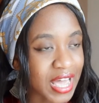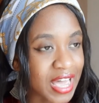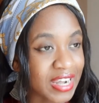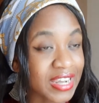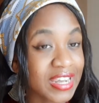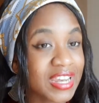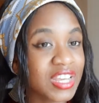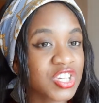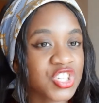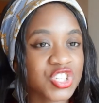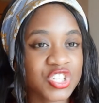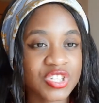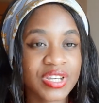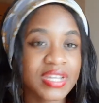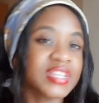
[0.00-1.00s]

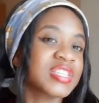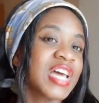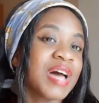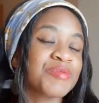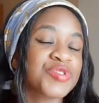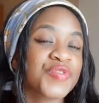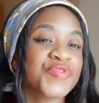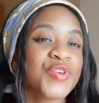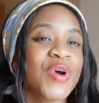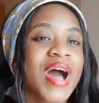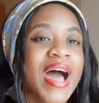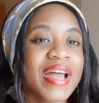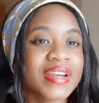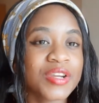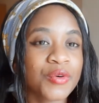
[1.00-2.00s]
unleash in terms of your
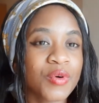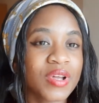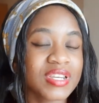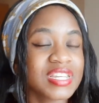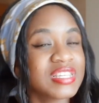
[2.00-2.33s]
underworld,